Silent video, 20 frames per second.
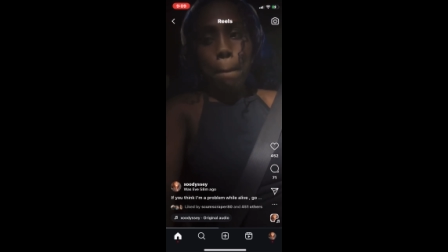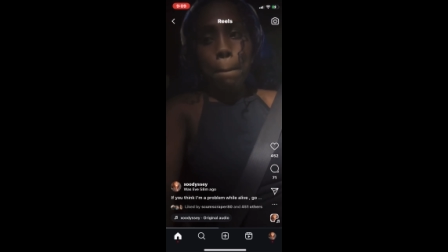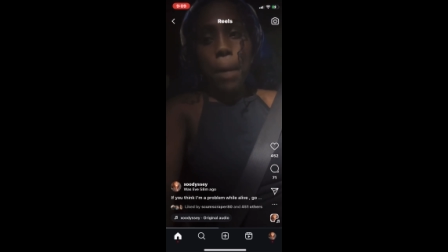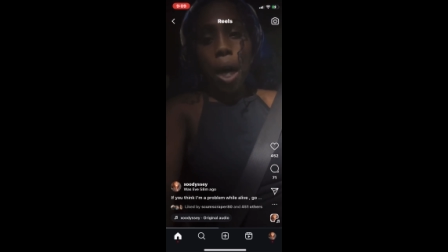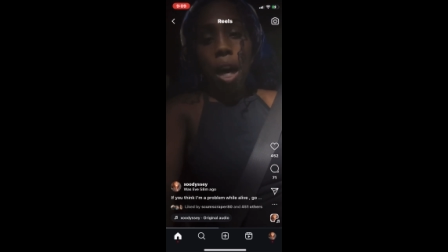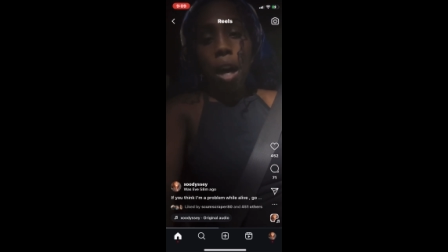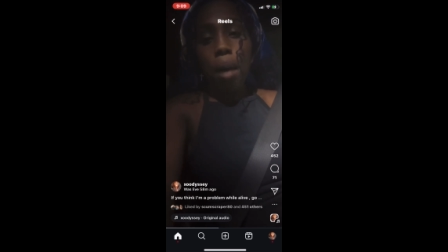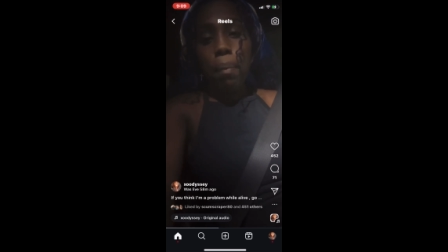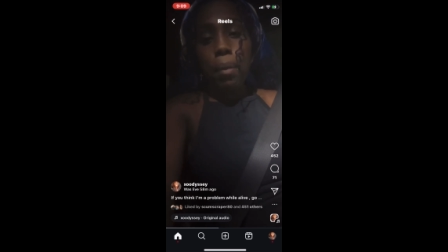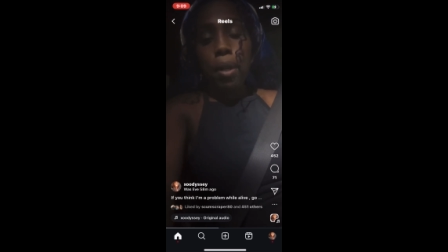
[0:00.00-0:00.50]

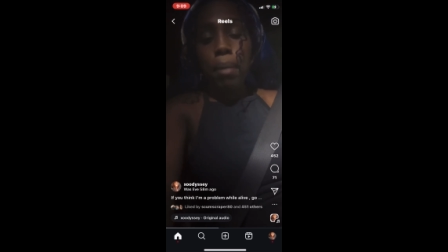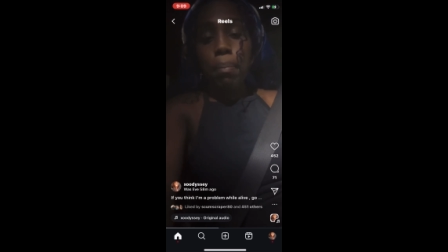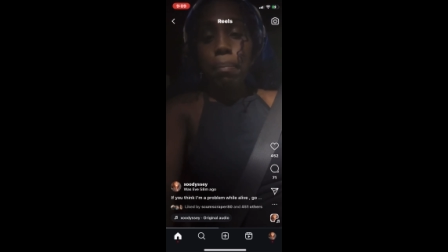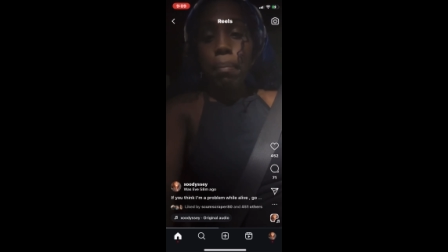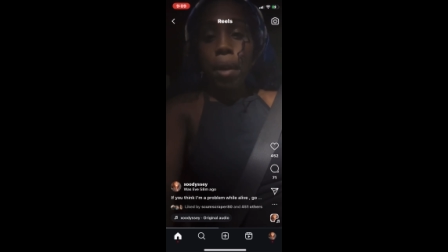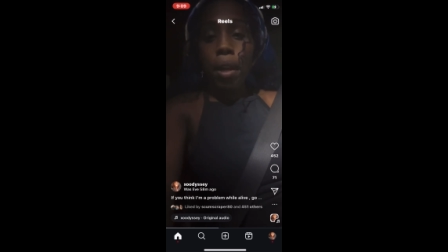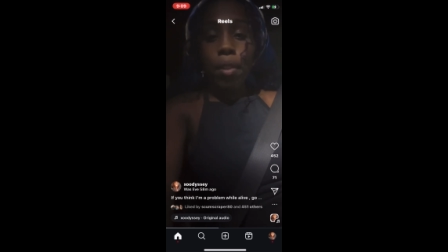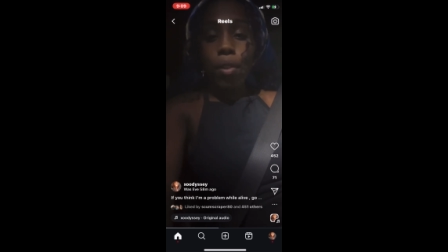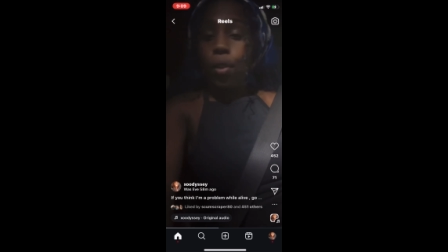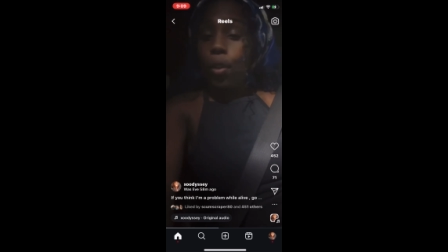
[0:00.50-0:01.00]
mom and a
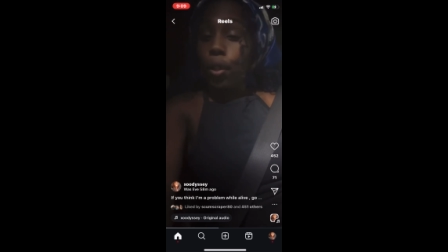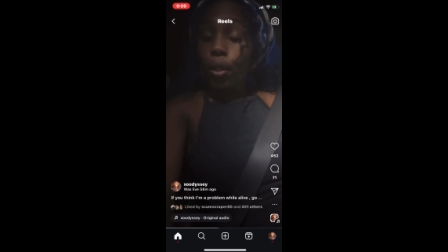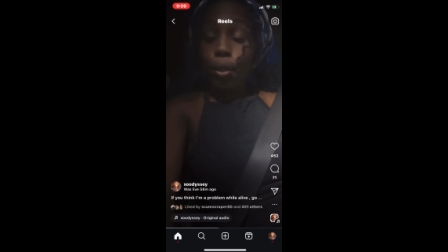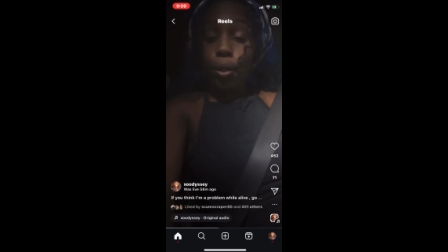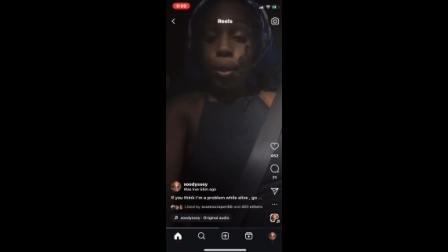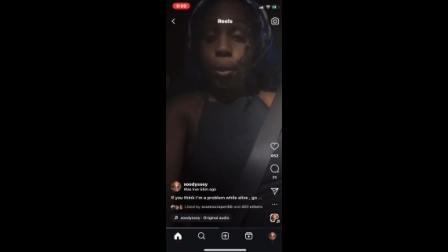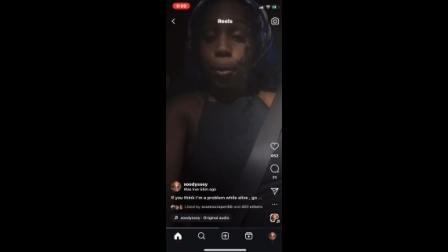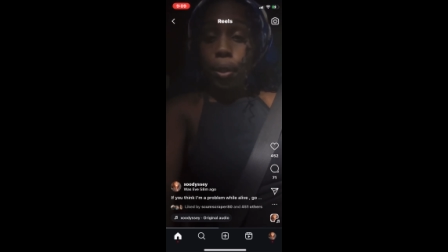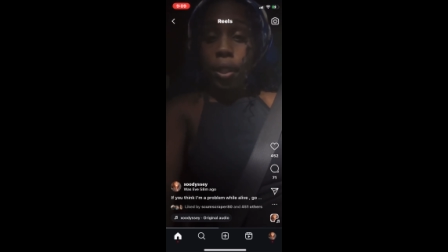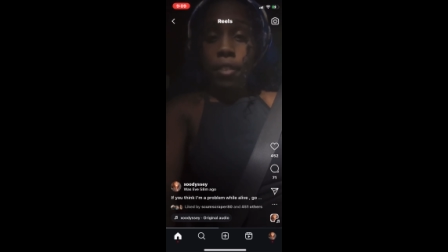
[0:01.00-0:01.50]
mother are
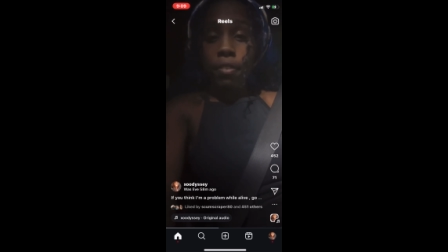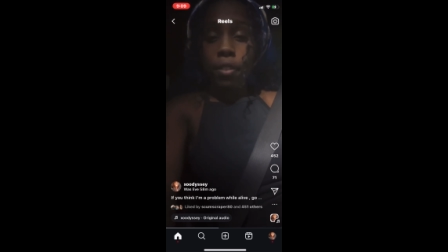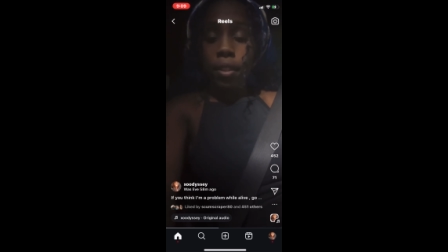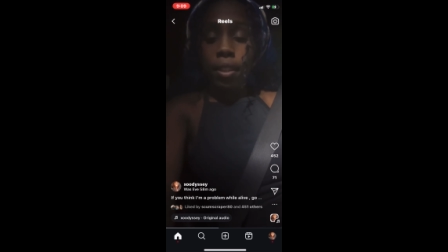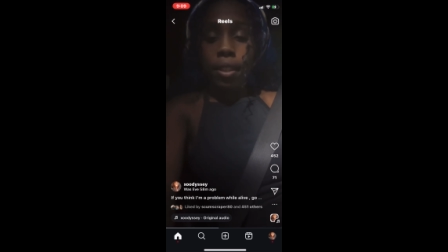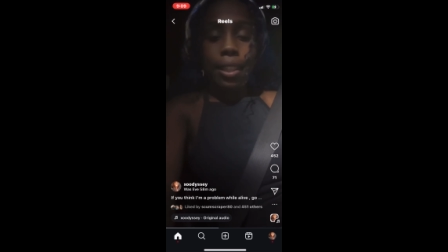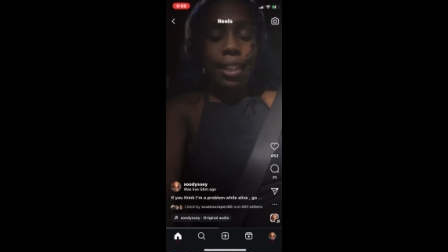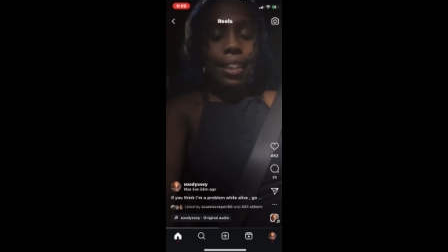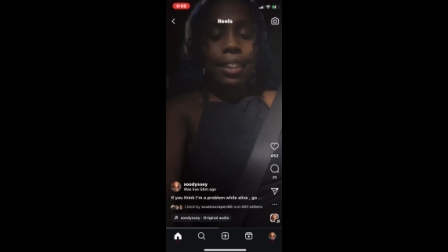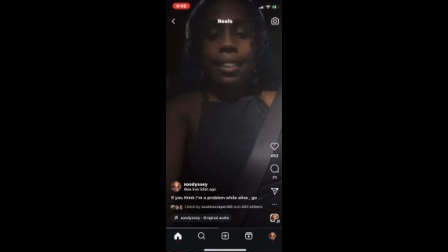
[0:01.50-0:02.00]
two
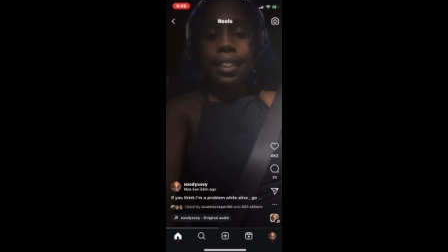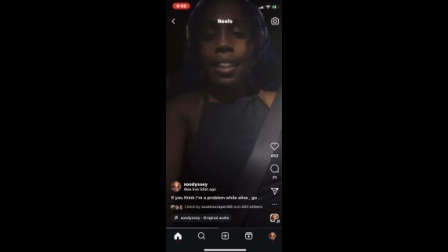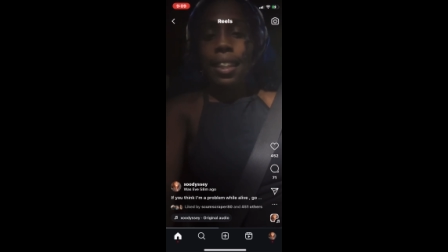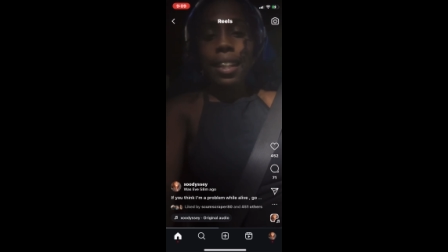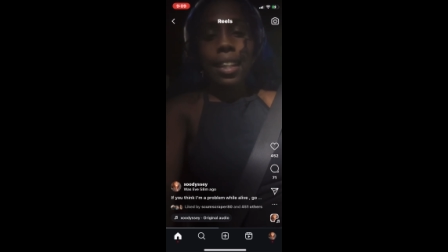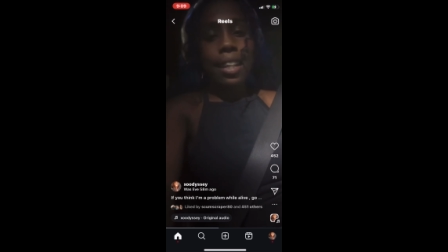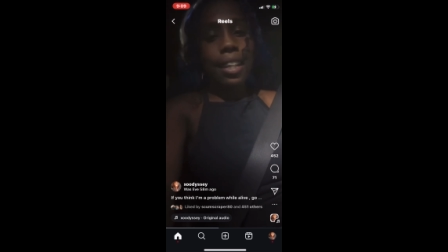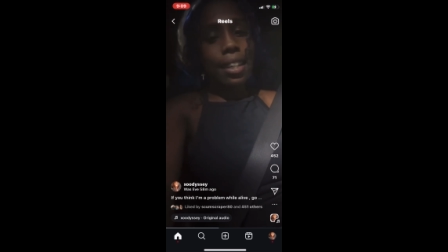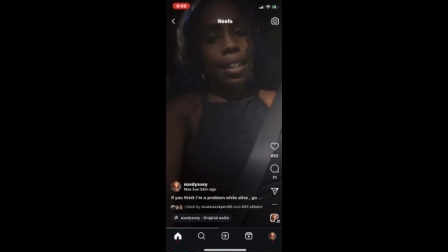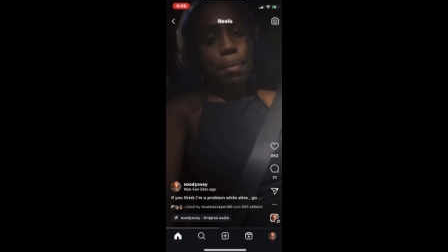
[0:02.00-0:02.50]
different things.
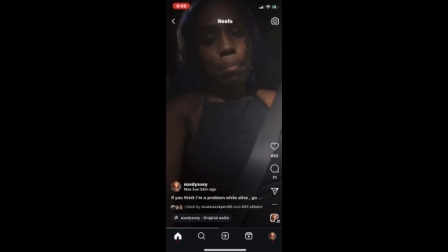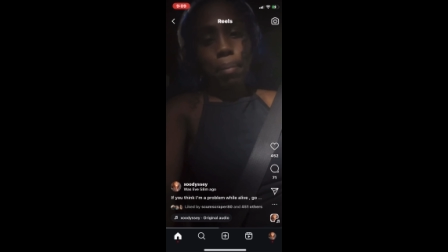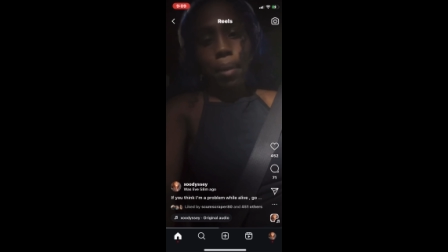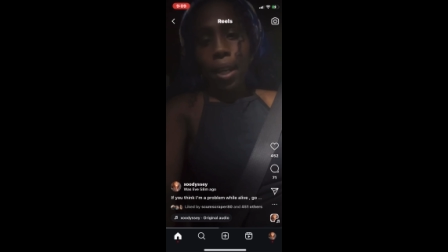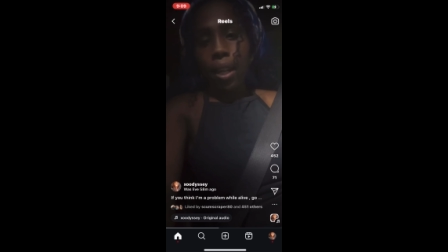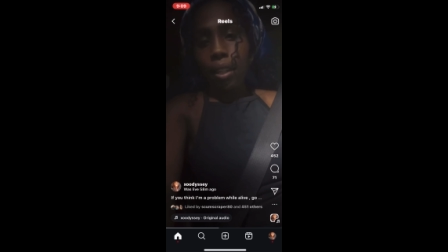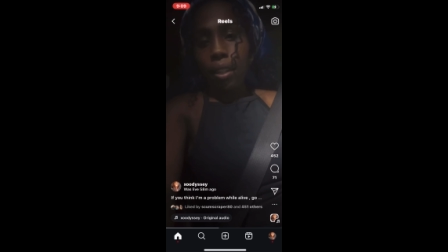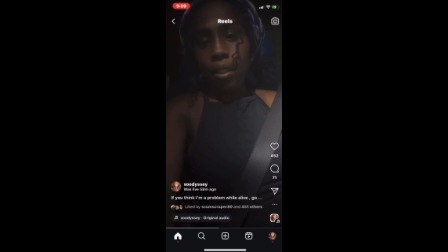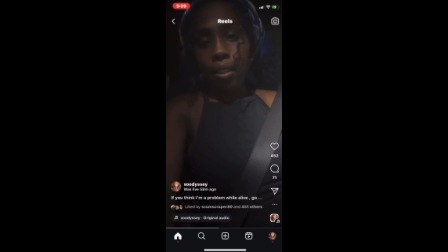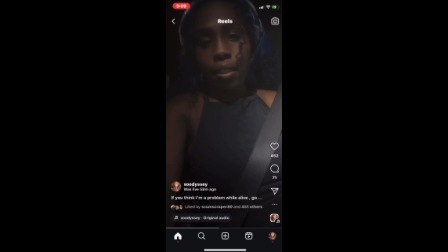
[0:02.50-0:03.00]

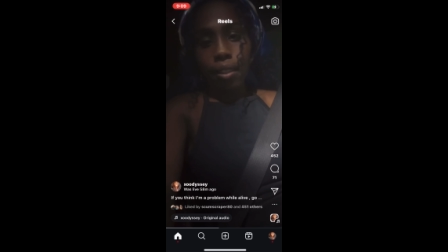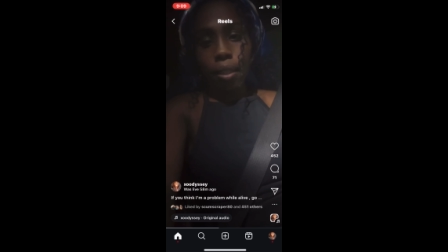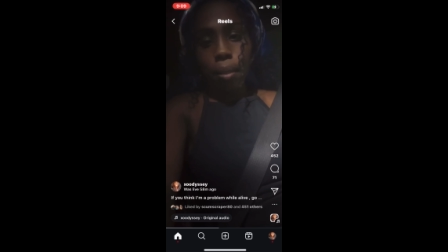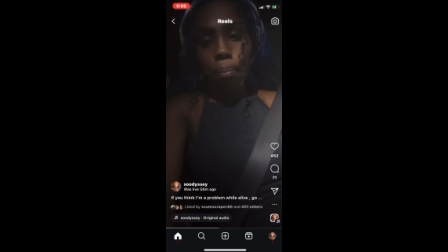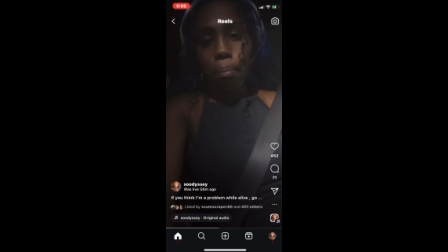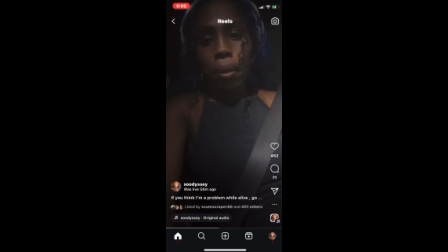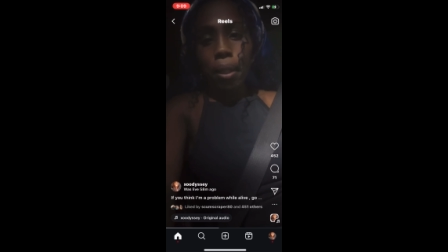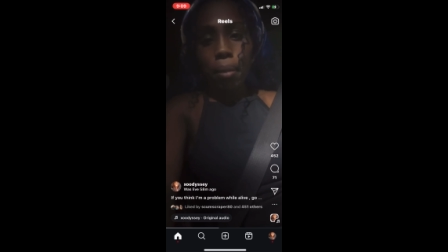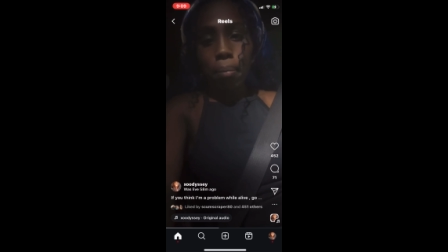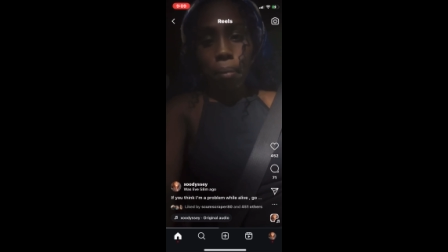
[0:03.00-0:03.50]
Anybody
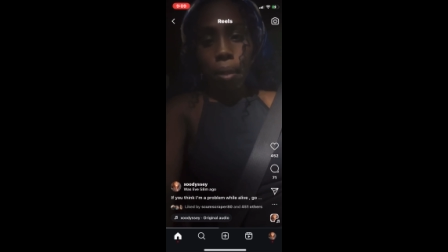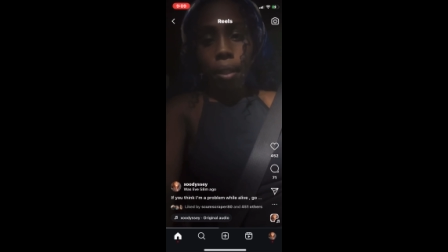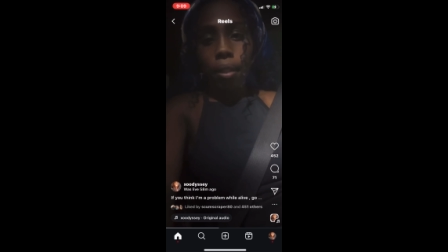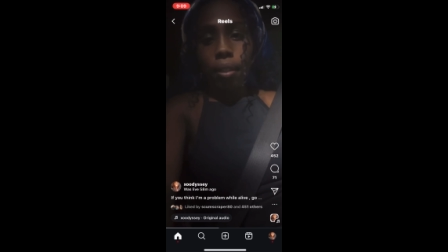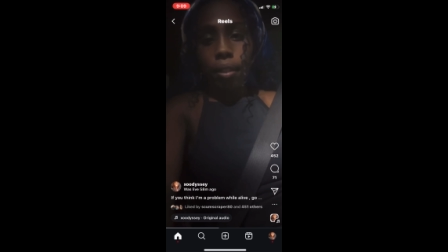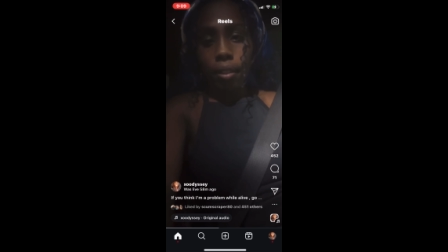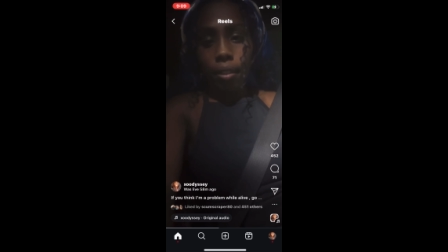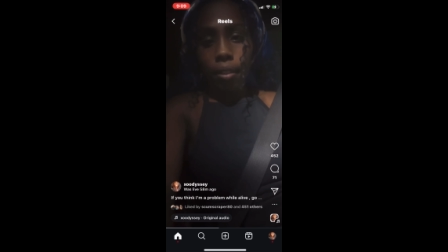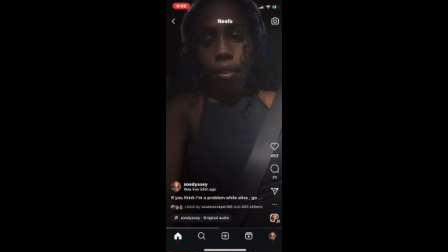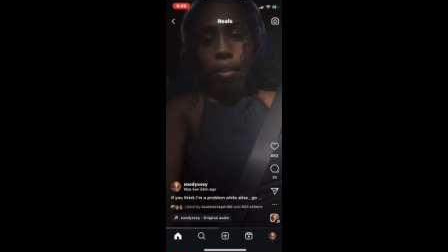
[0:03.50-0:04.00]
can be a
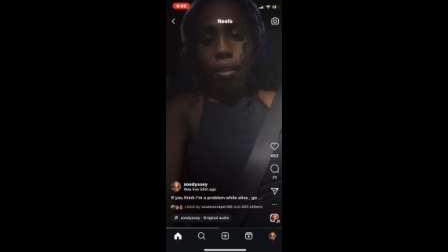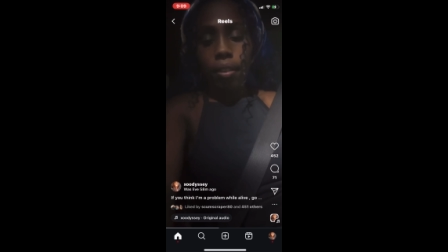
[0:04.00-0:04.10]
mother.